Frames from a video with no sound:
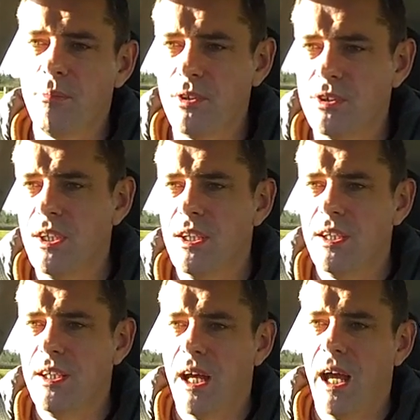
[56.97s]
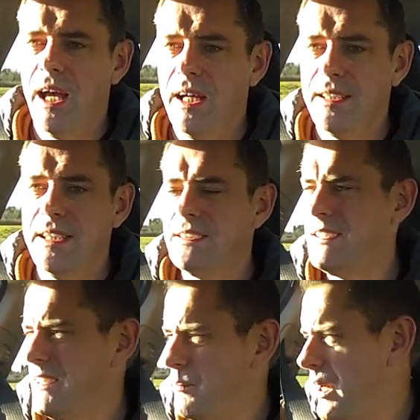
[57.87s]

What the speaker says: But this is the